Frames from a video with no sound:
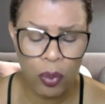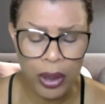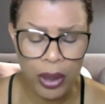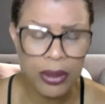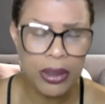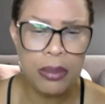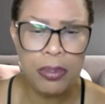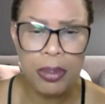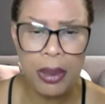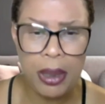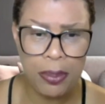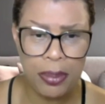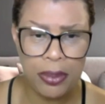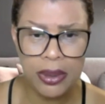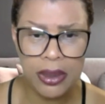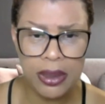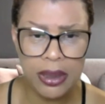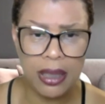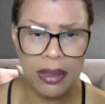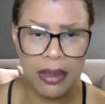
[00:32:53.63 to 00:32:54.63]
wealthy
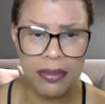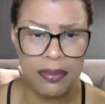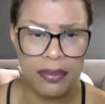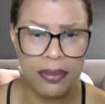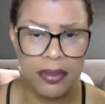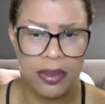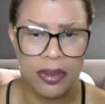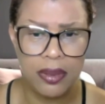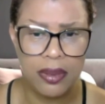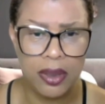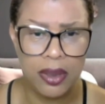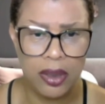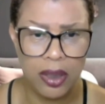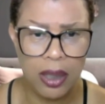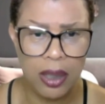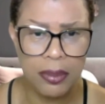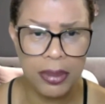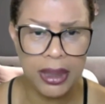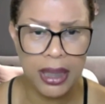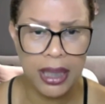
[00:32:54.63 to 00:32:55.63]
people stuff. You
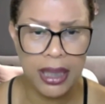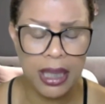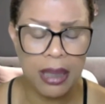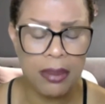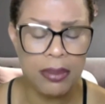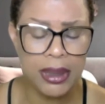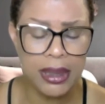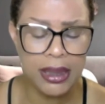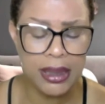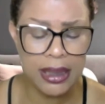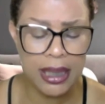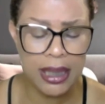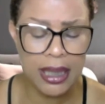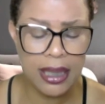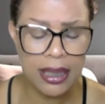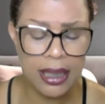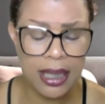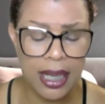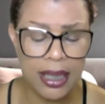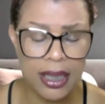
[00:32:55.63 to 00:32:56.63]
know what I'm saying? I'm just
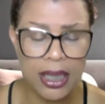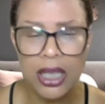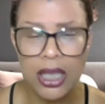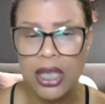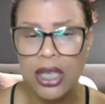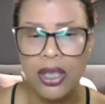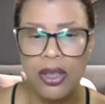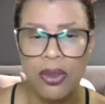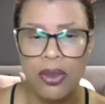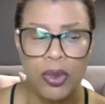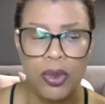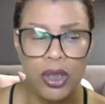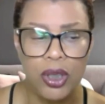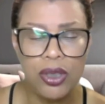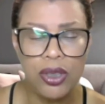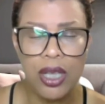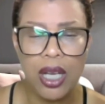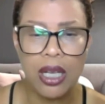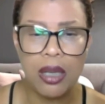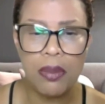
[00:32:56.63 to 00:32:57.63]
saying, like, when
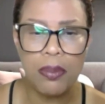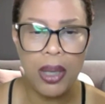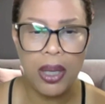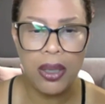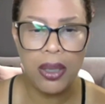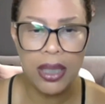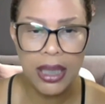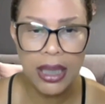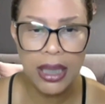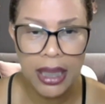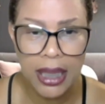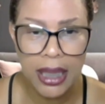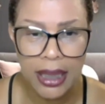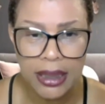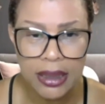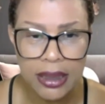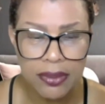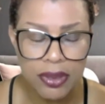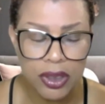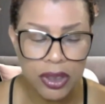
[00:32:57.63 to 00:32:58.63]
you're talking about
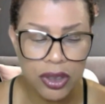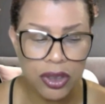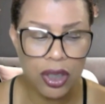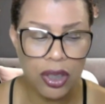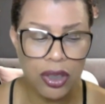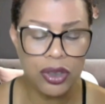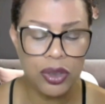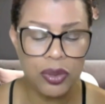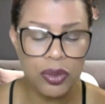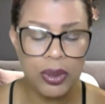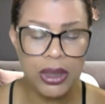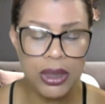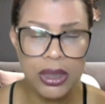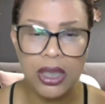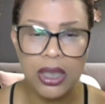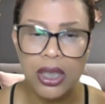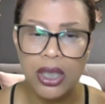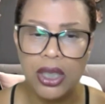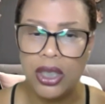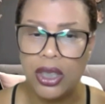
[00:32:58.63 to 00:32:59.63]
elective
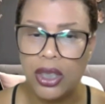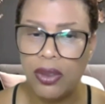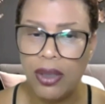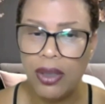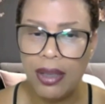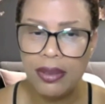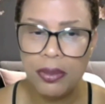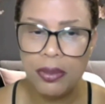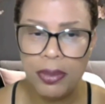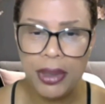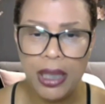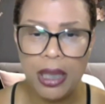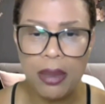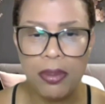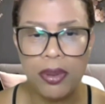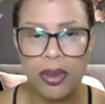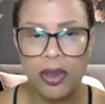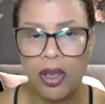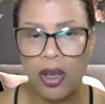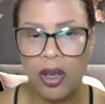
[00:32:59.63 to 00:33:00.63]
surgeries, you have to be
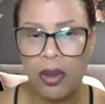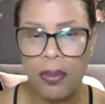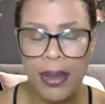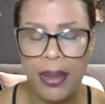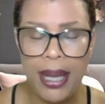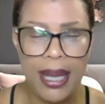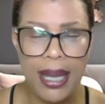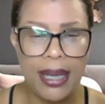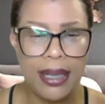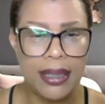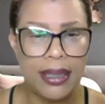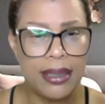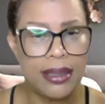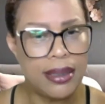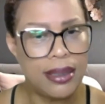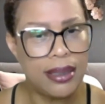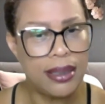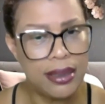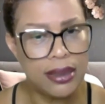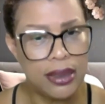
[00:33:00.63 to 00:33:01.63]
able to go back,
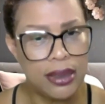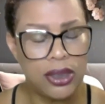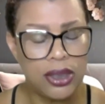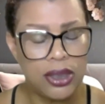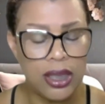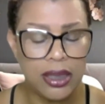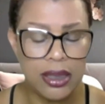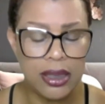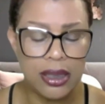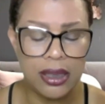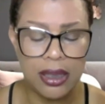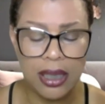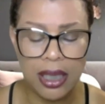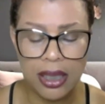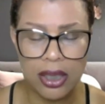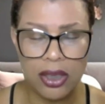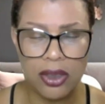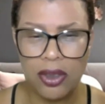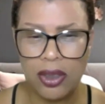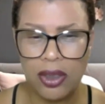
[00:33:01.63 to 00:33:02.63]
get things adjusted.
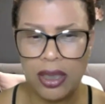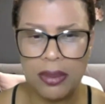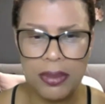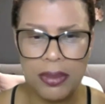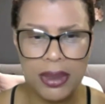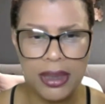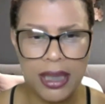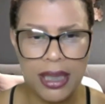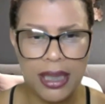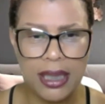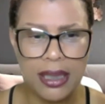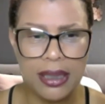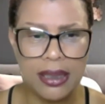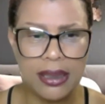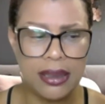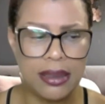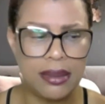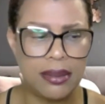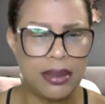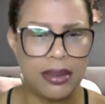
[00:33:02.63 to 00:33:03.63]
Like, you know what I'm
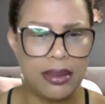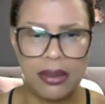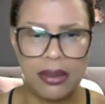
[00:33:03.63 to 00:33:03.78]
saying?